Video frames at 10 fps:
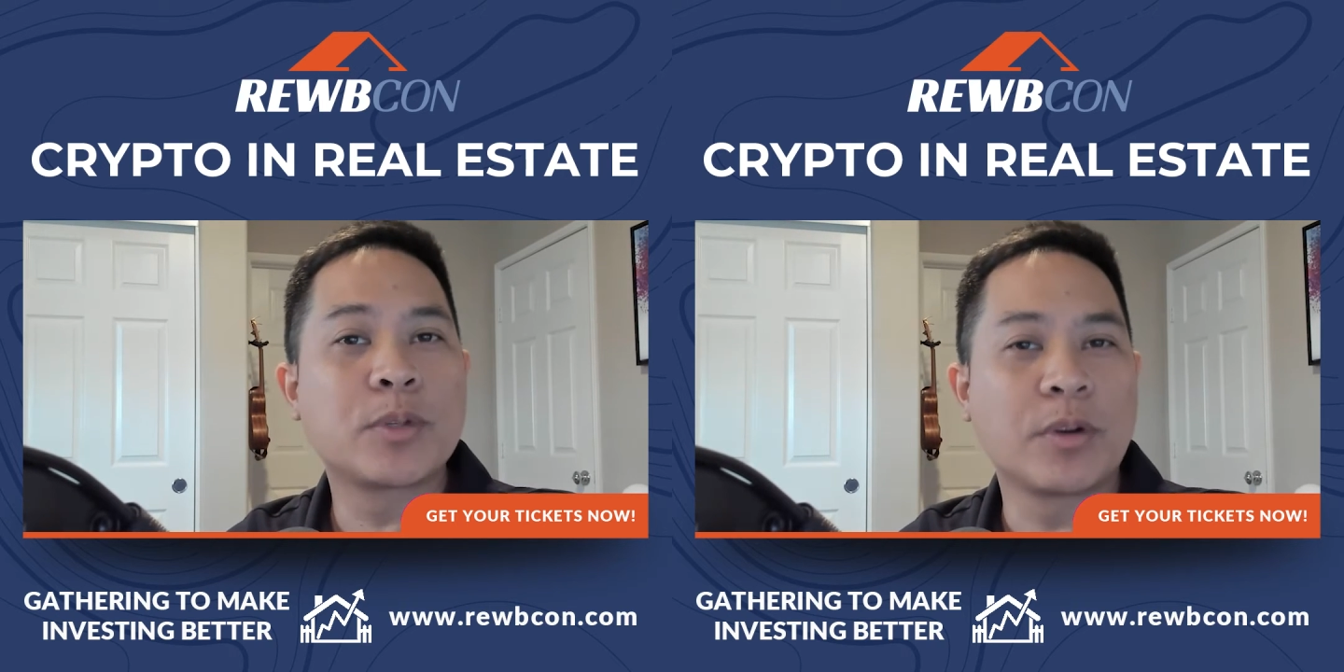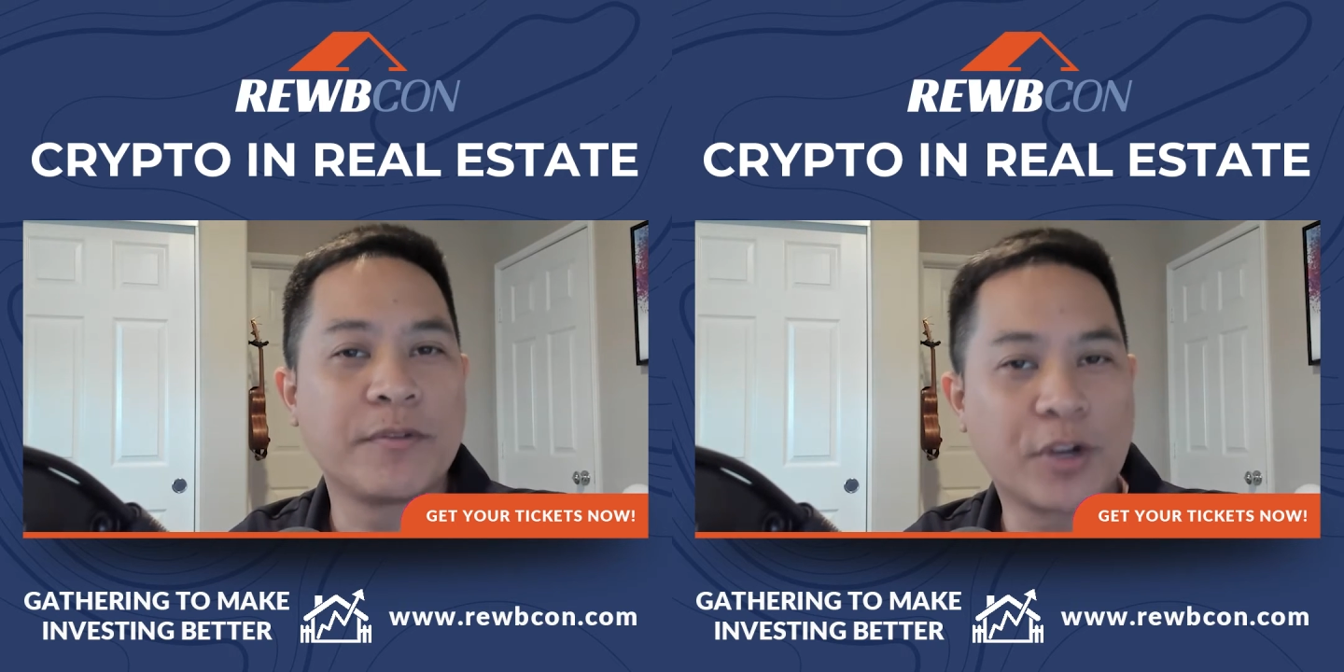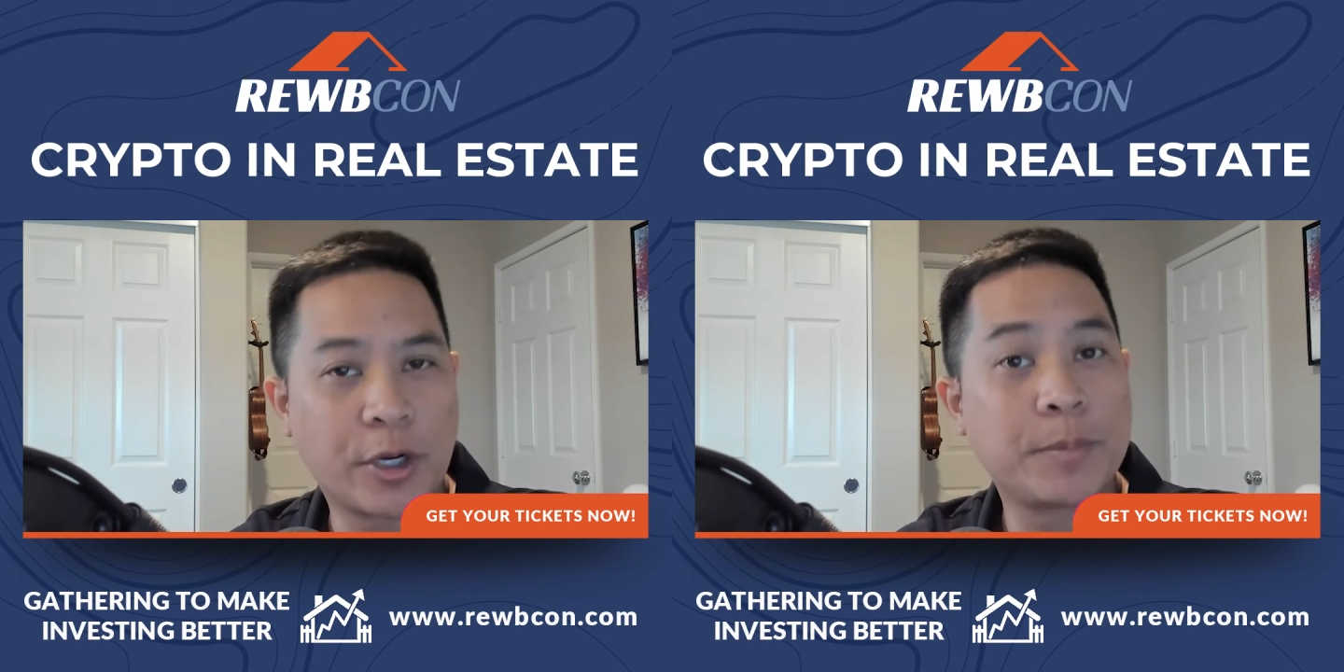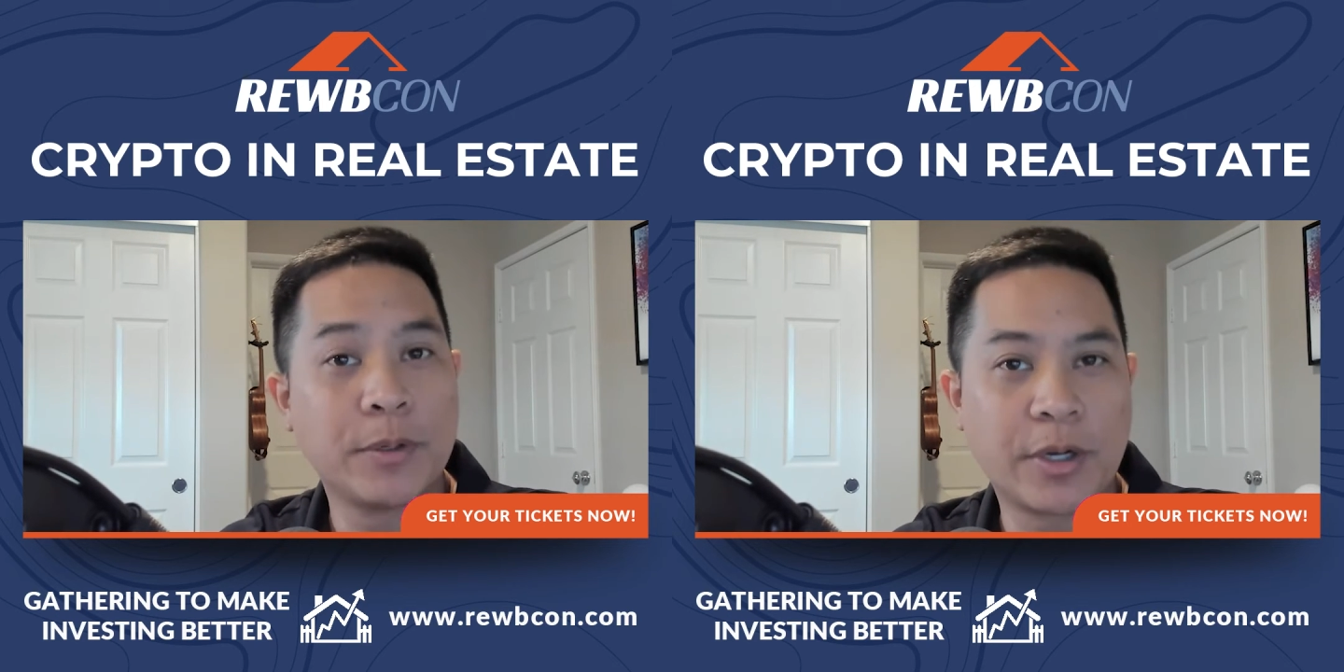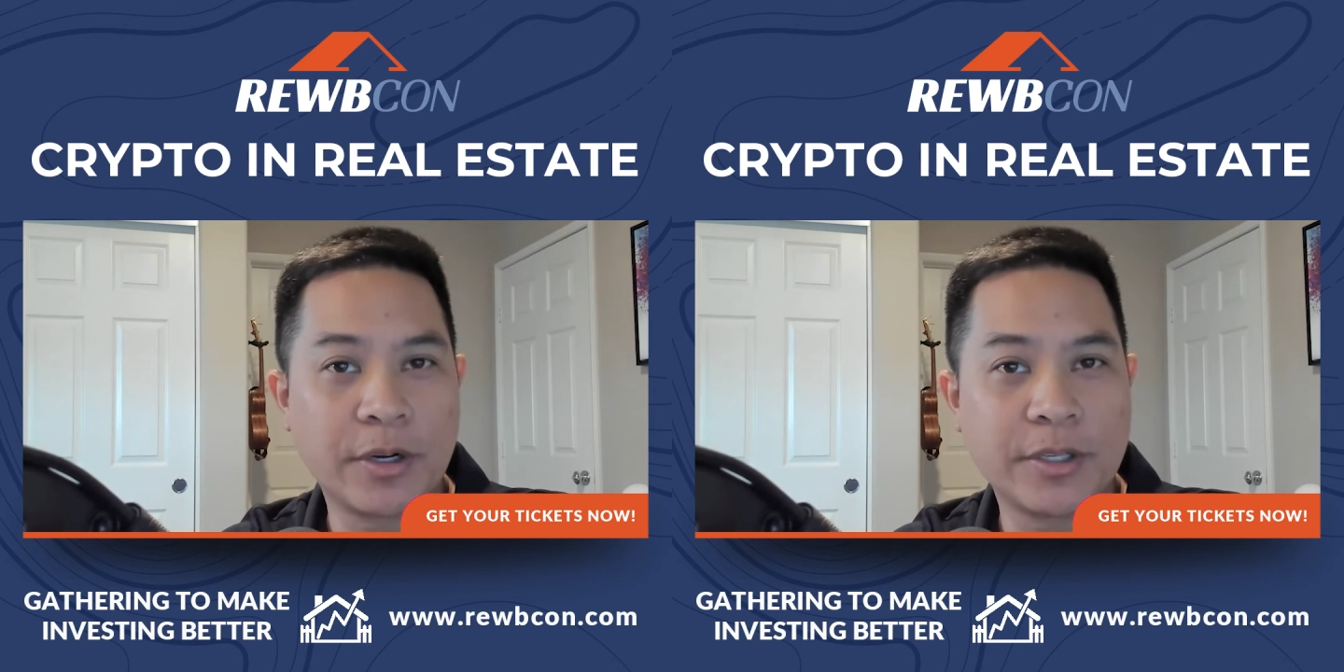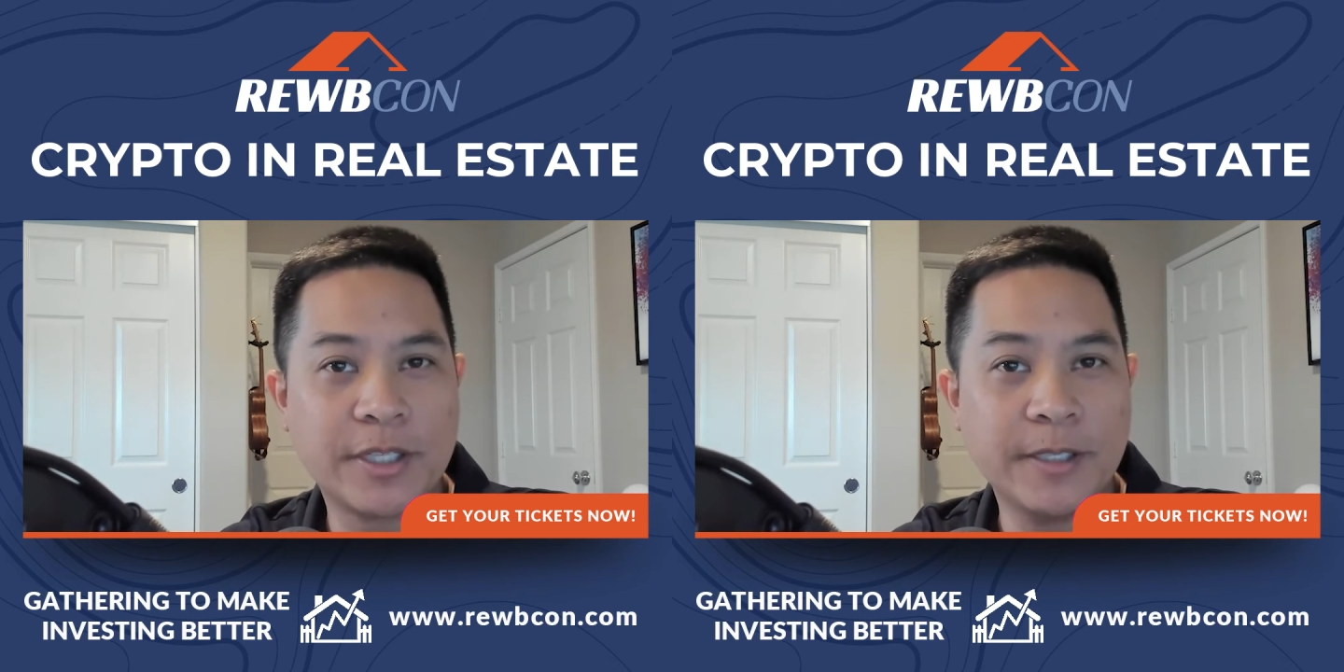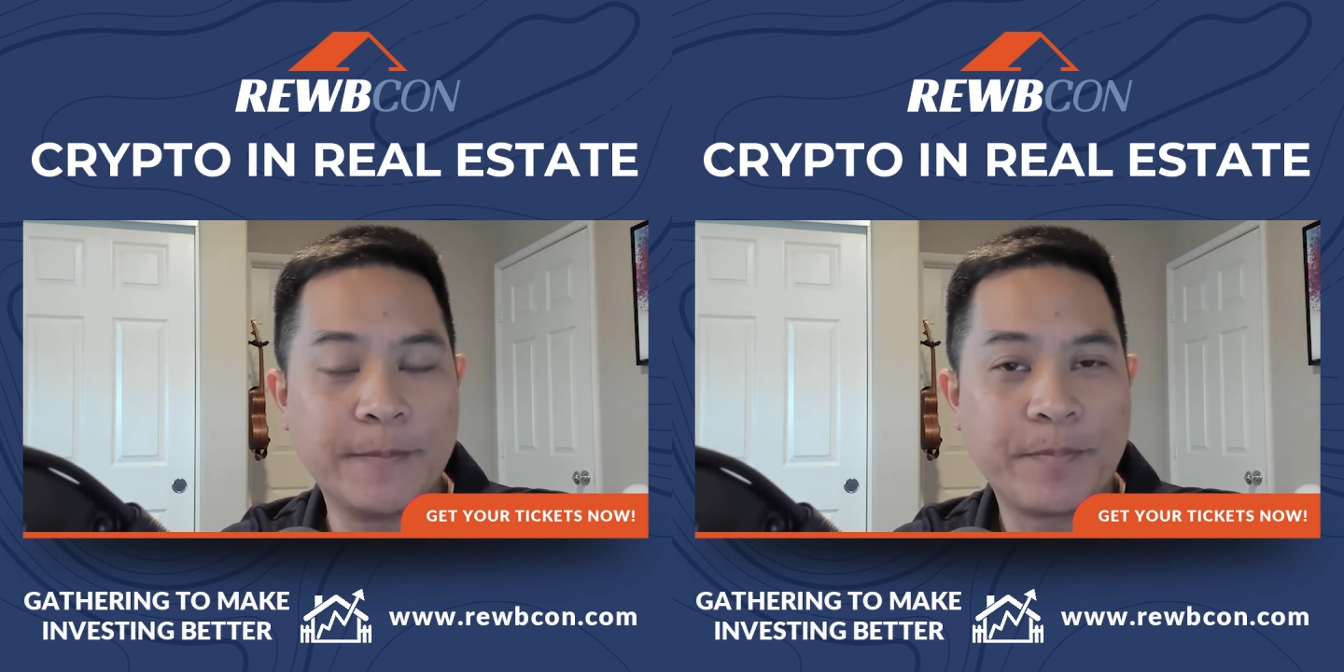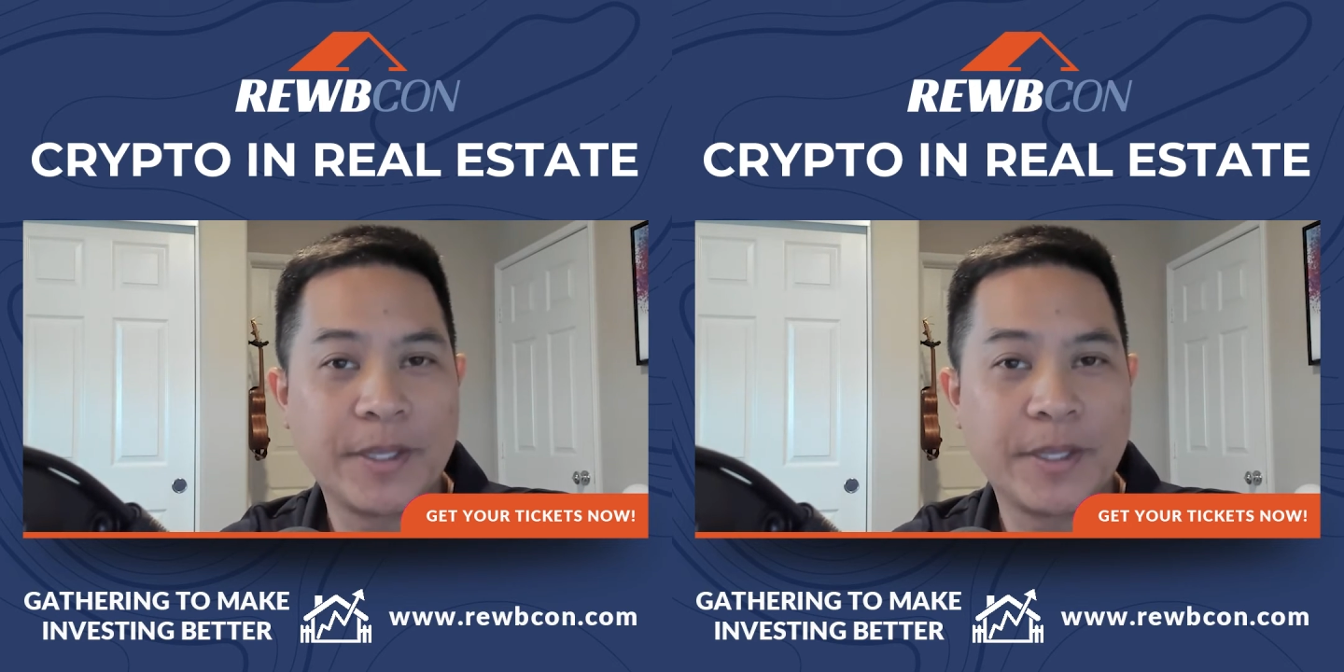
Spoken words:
sort of a cryptocurrency.